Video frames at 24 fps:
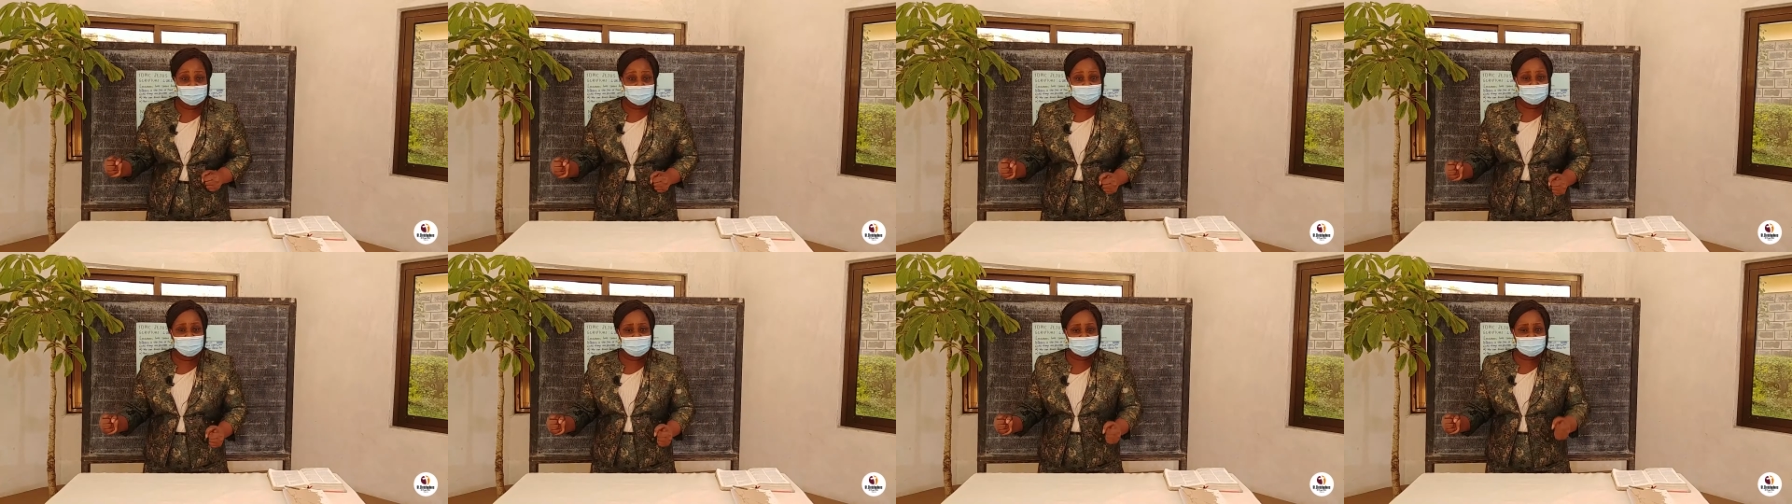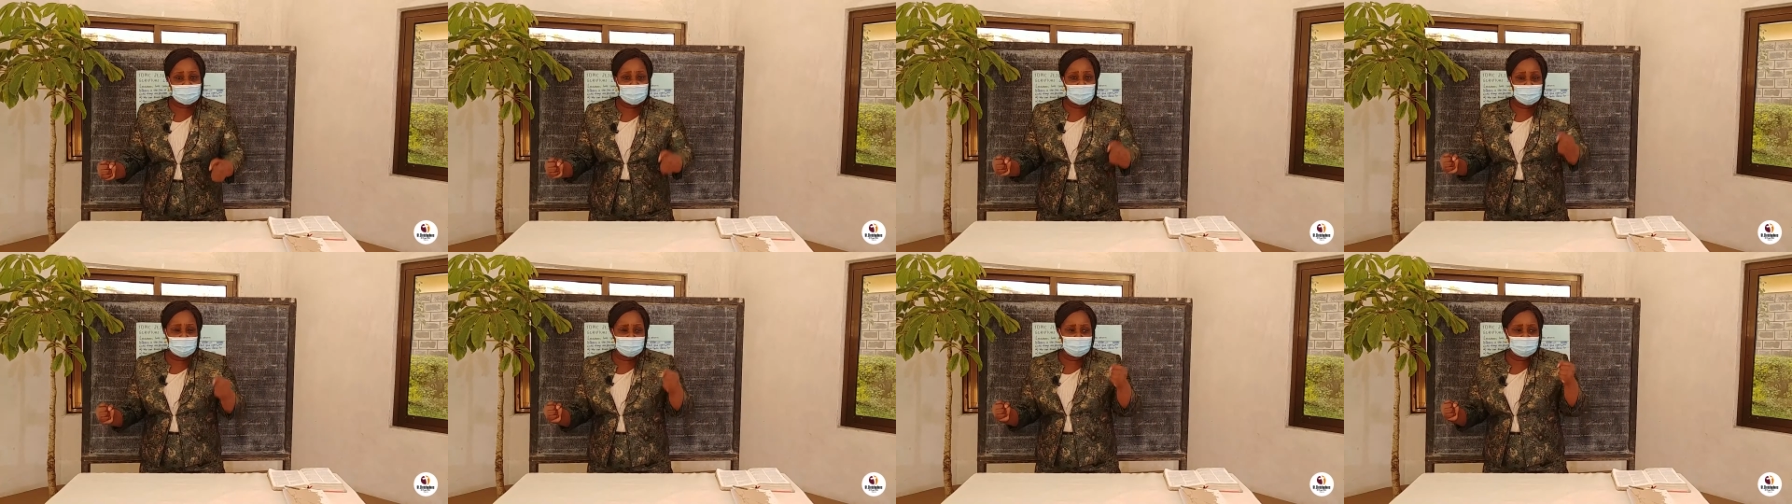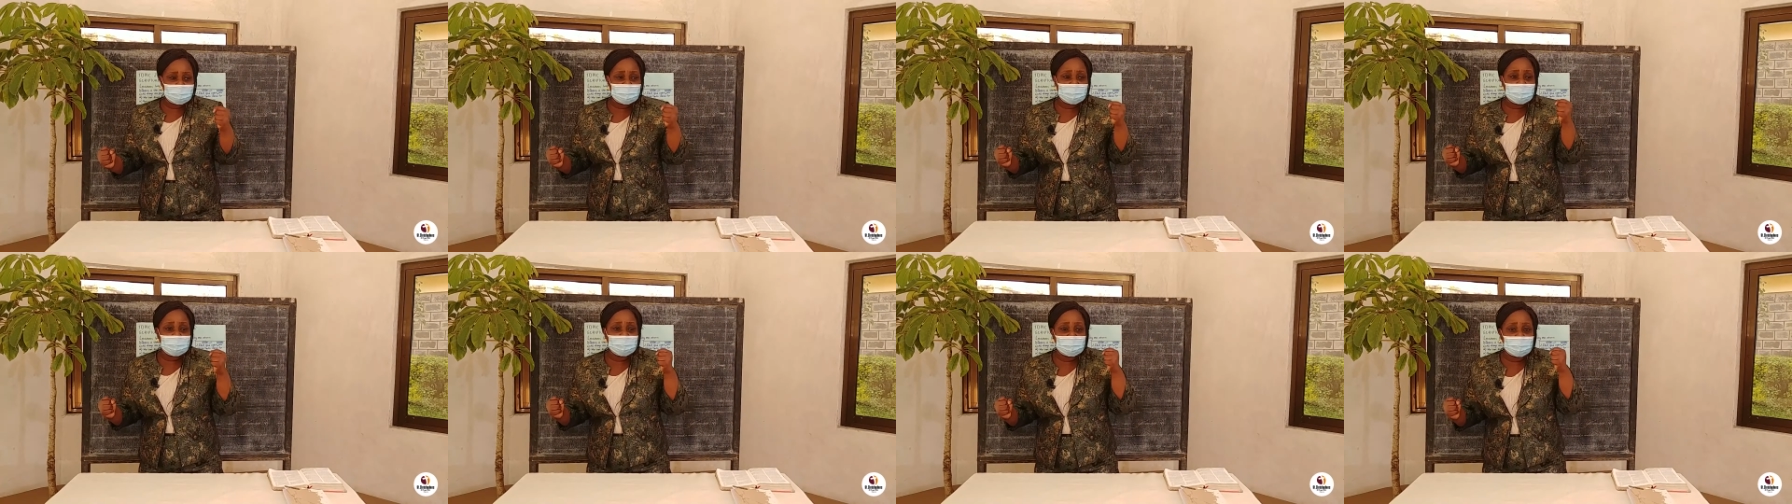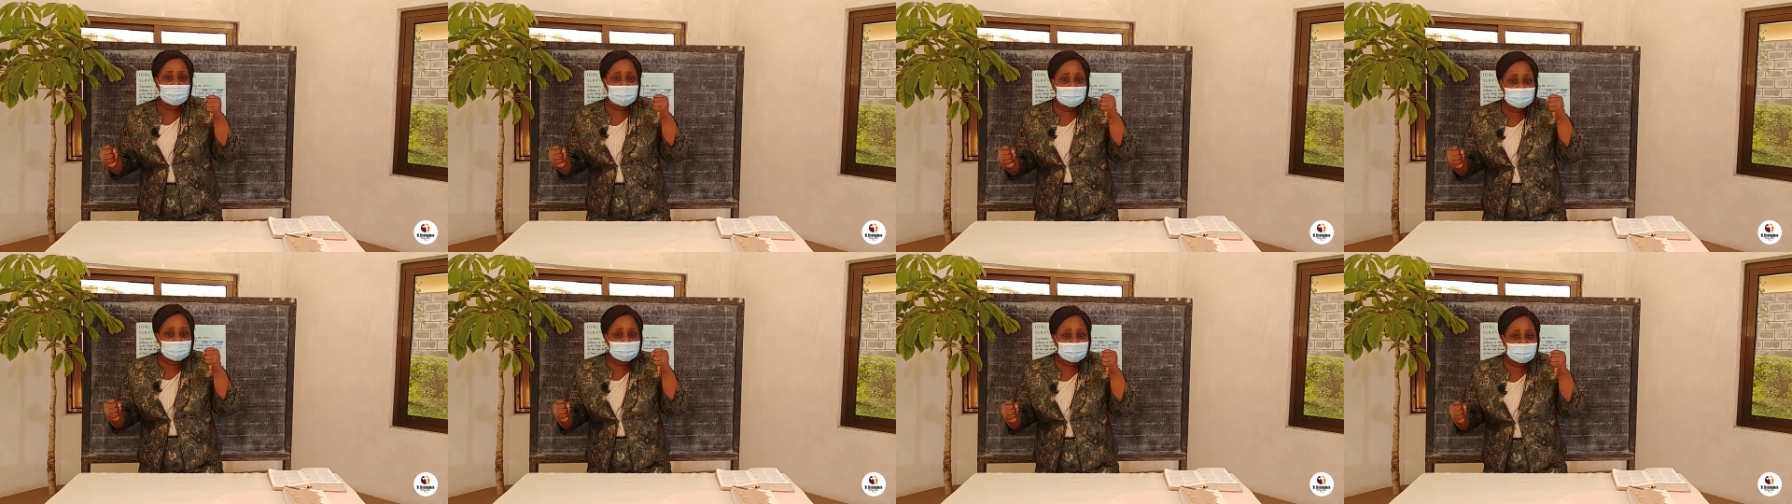The,
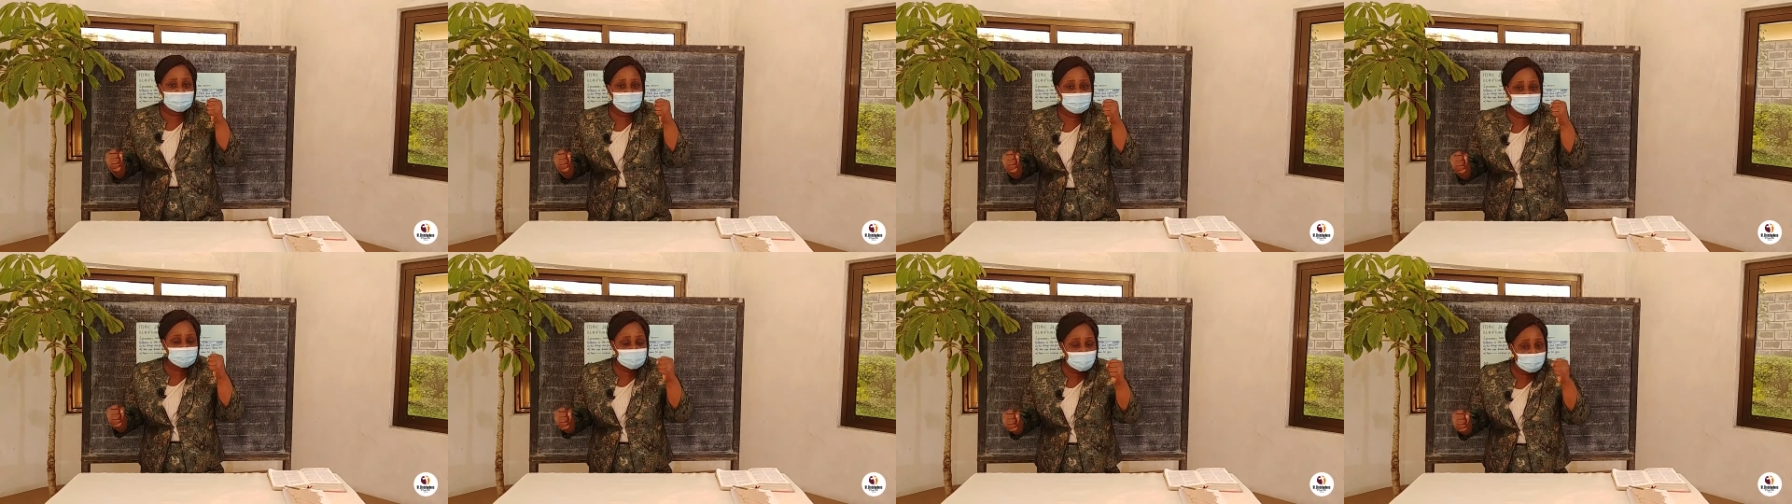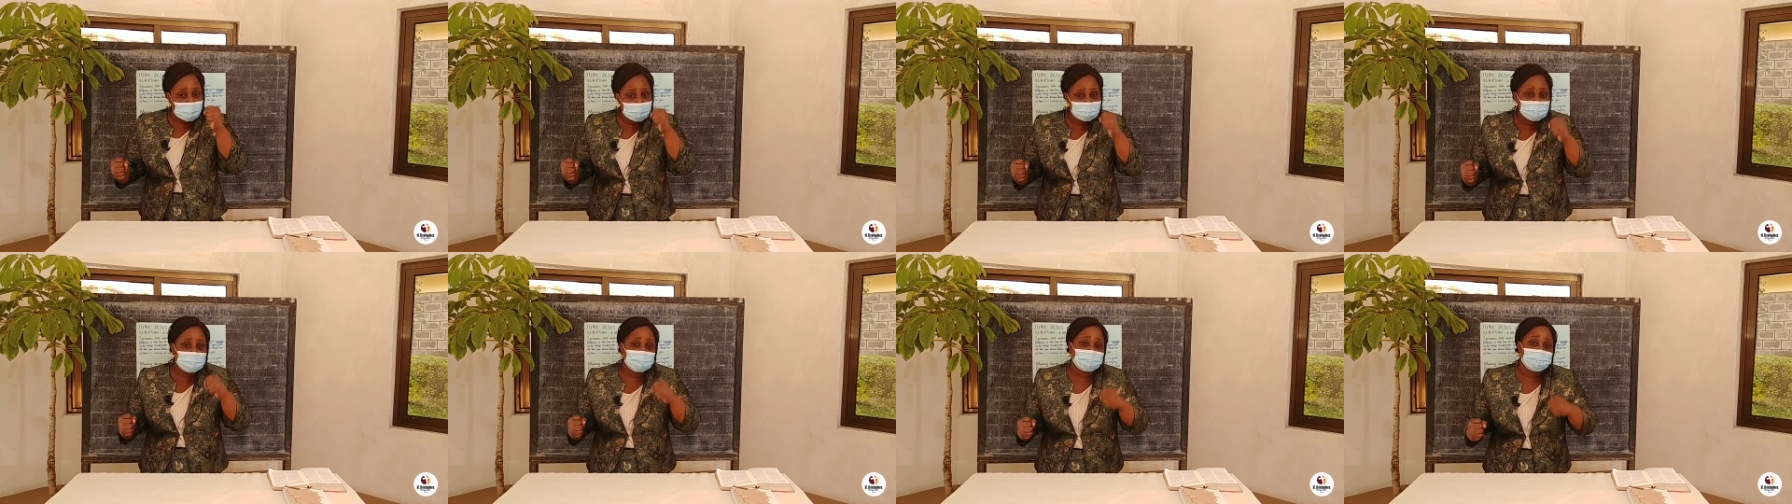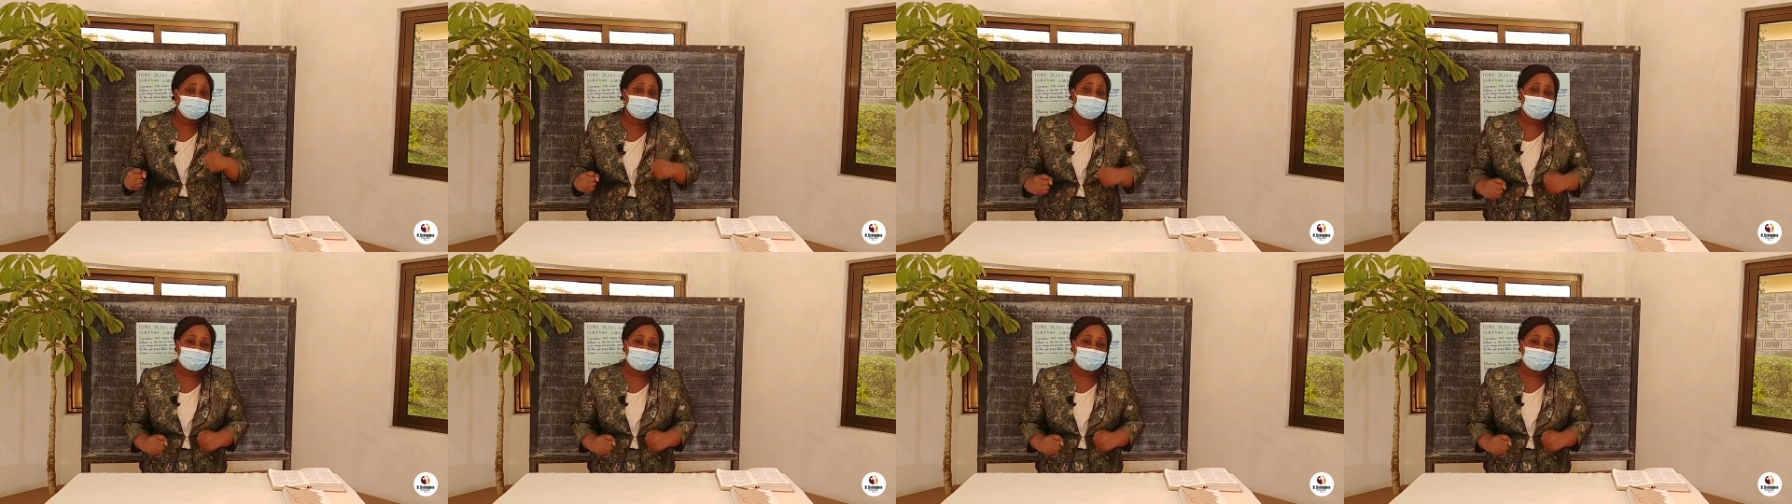the, the storms could